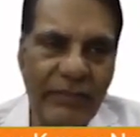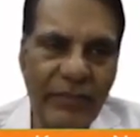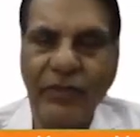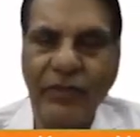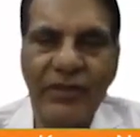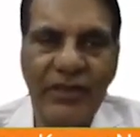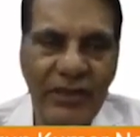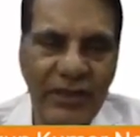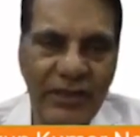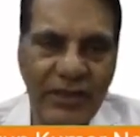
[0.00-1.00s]
because
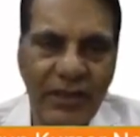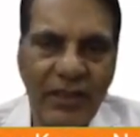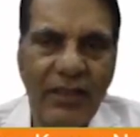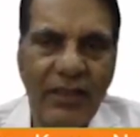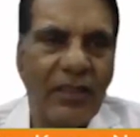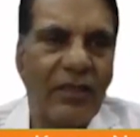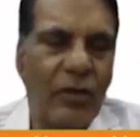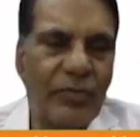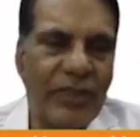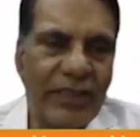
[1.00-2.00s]
this is
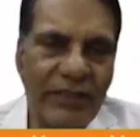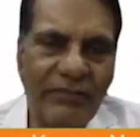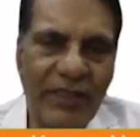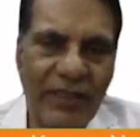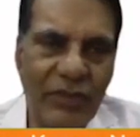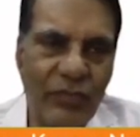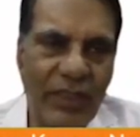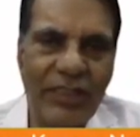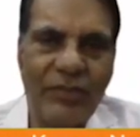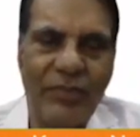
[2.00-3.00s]
objective test,
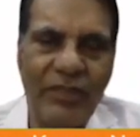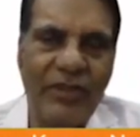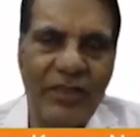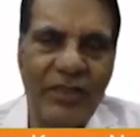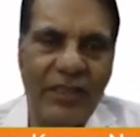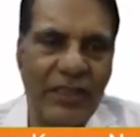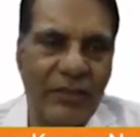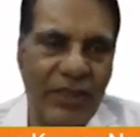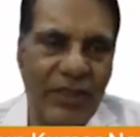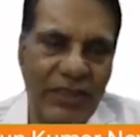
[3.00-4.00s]
whereas perimetry is
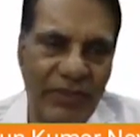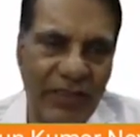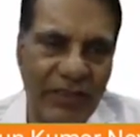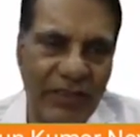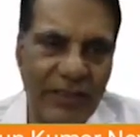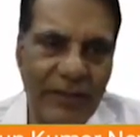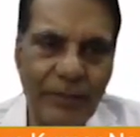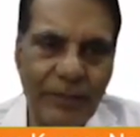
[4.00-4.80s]
subjective test.